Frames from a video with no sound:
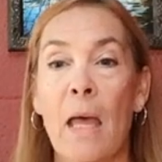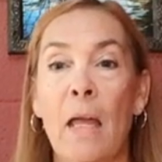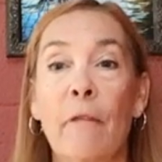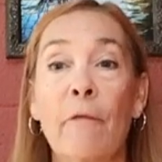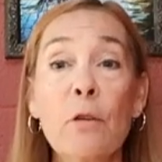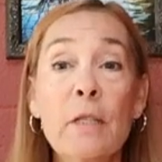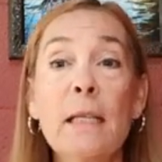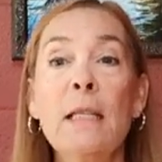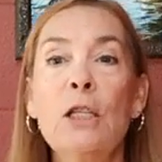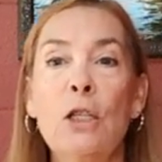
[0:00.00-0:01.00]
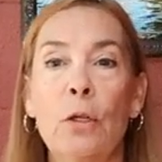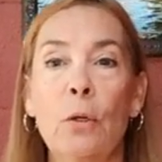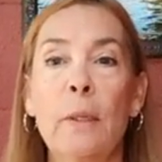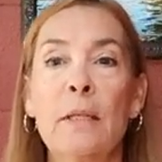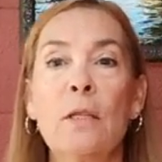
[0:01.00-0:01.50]
The first thing to
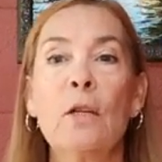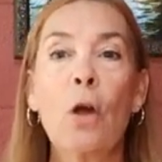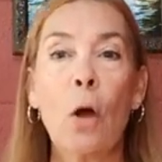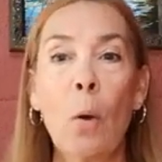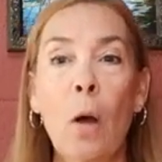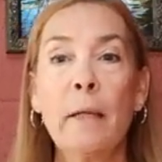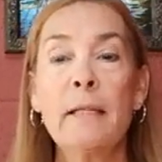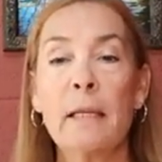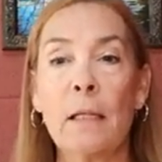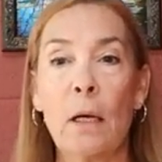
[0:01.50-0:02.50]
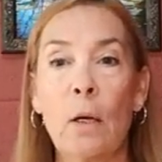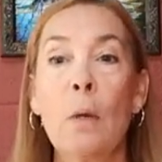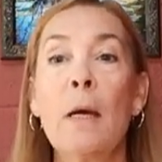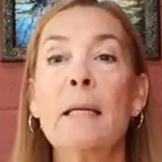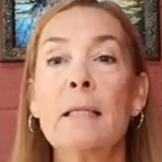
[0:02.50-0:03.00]
do is to go on Zillow,
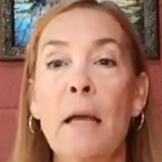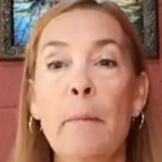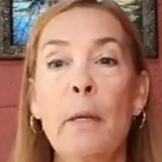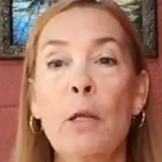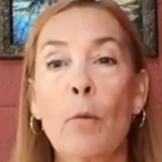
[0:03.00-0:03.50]
type in your